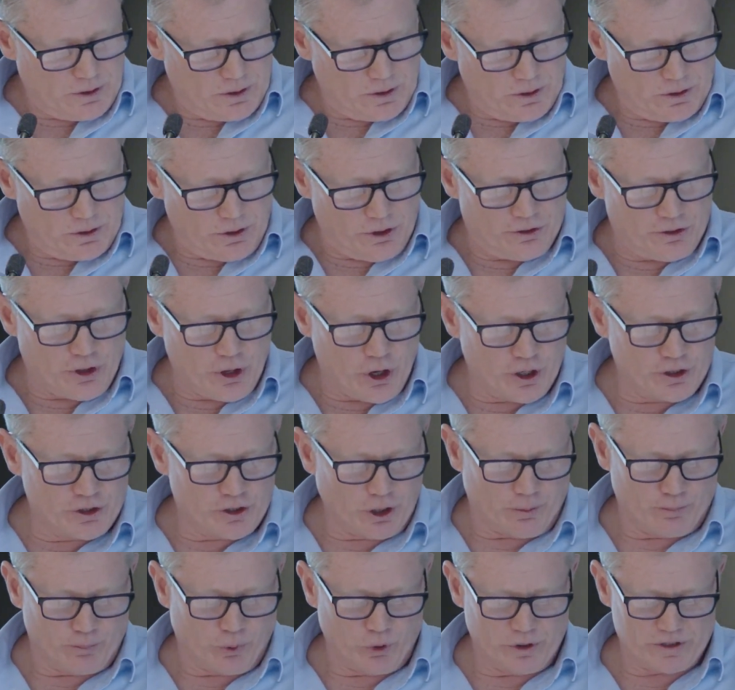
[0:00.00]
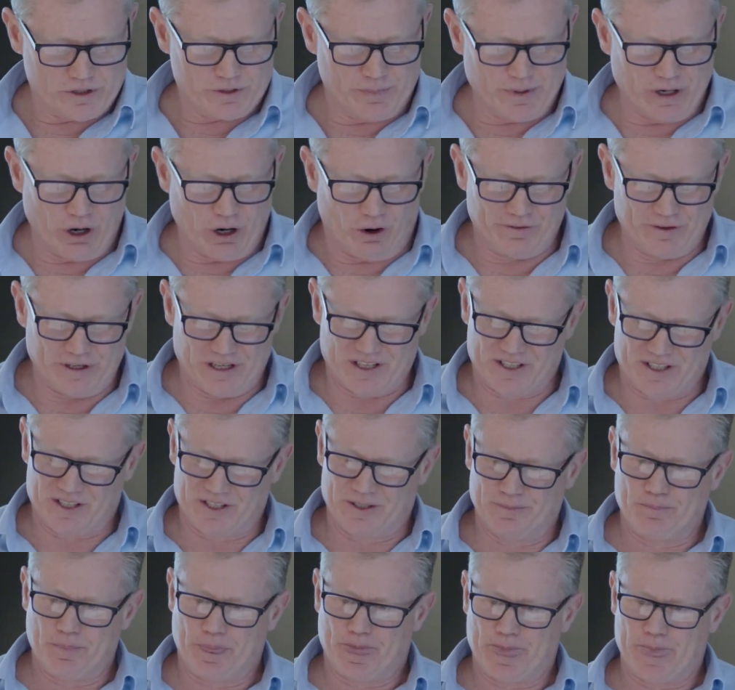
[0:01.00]
The third dot point's a bit obvious,
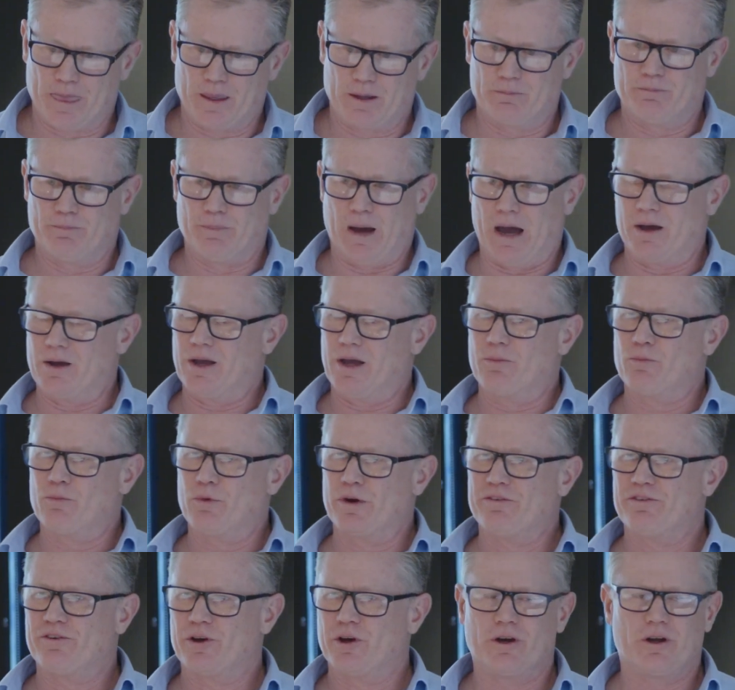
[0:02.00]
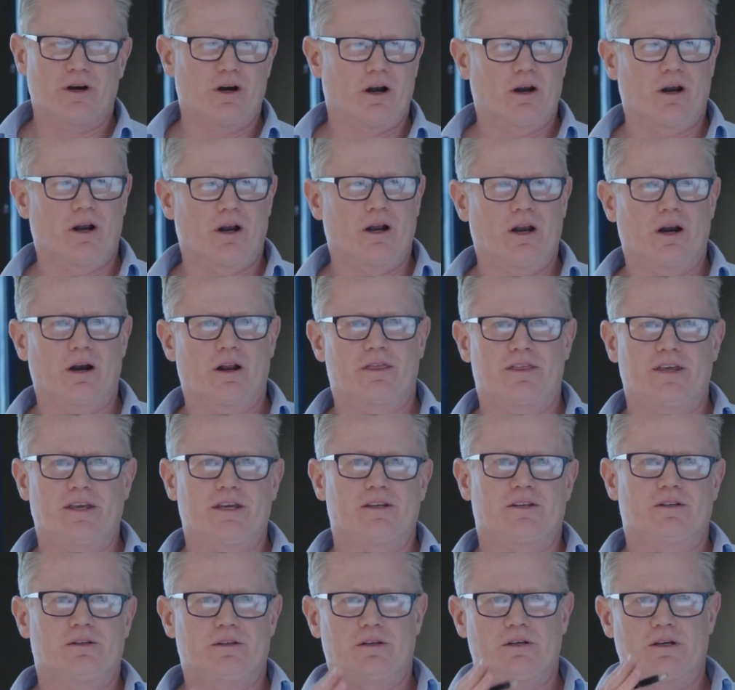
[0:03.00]
and we've heard it, and I
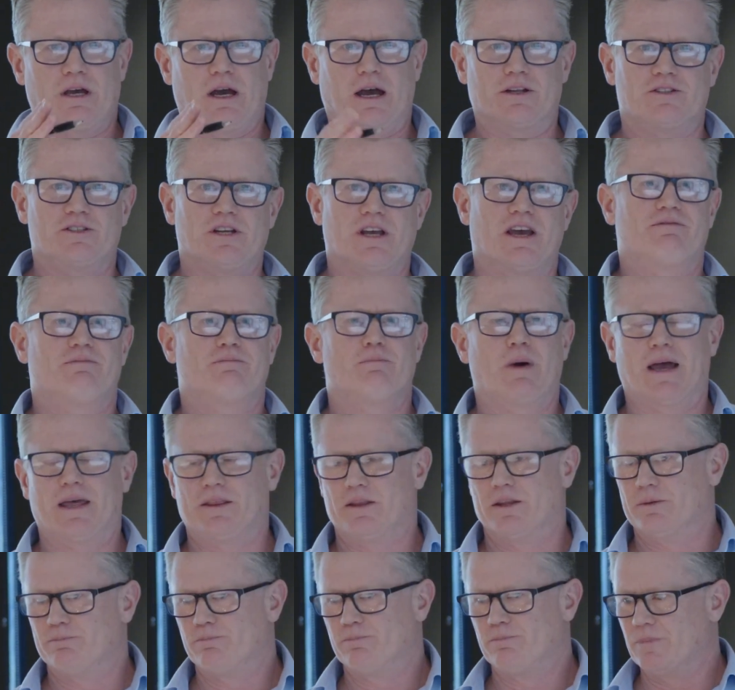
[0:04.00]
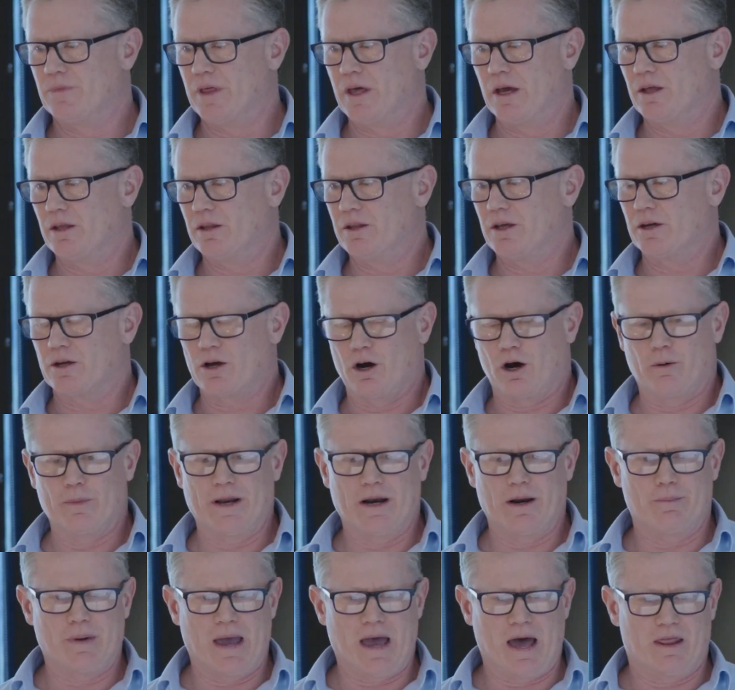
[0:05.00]
think Jeff made the comment
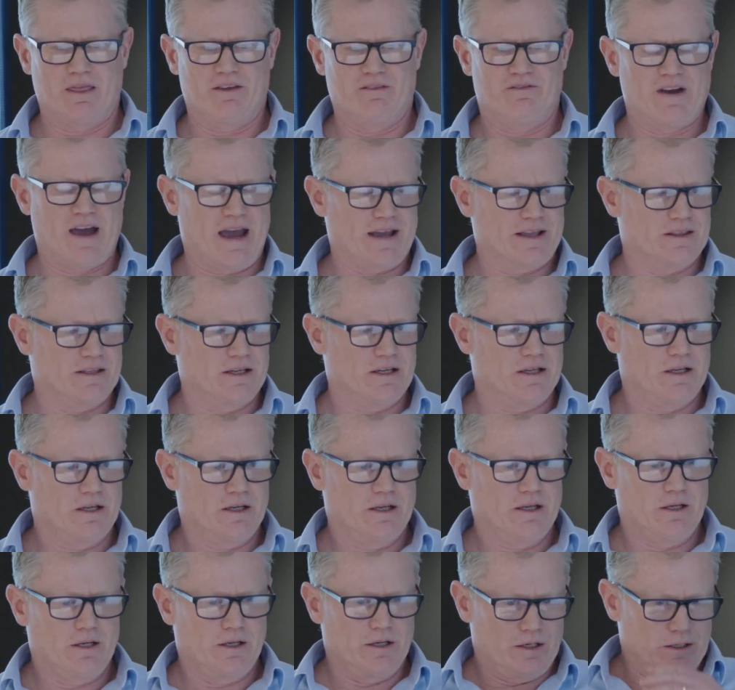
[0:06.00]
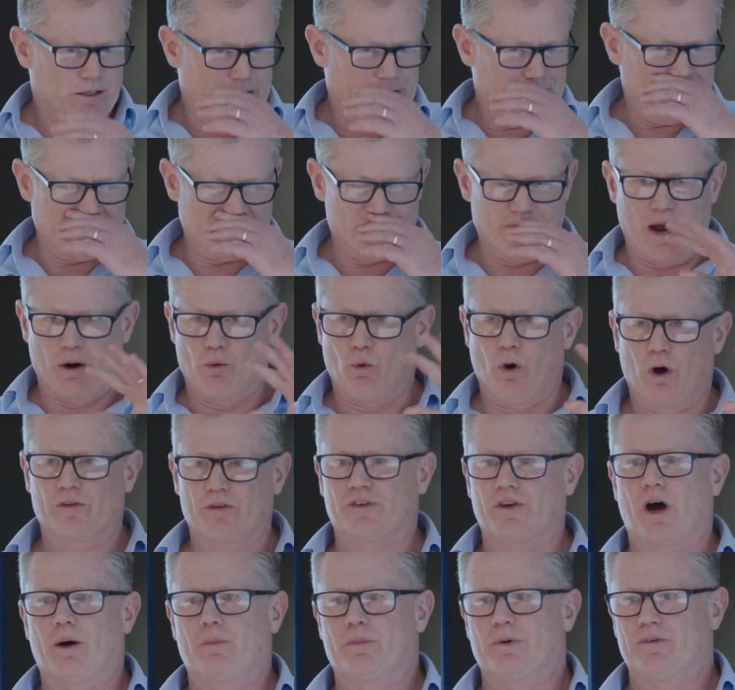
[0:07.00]
about the fact that it doesn't matter what
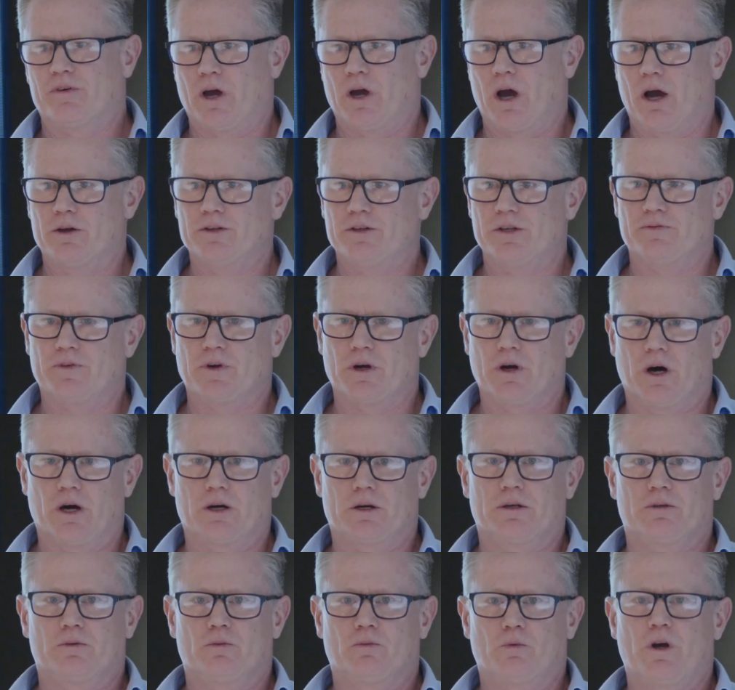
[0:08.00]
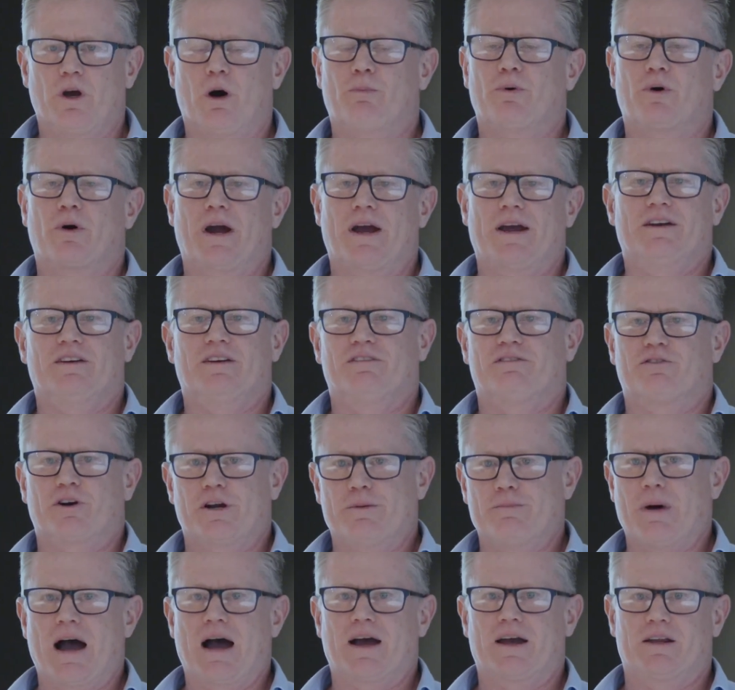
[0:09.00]
type of code you've got, we operate in a
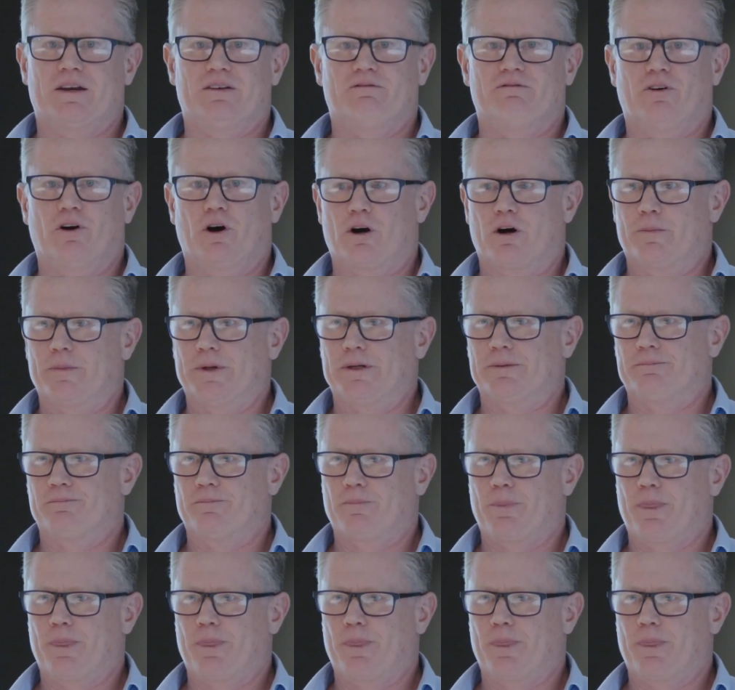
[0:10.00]
free market environment.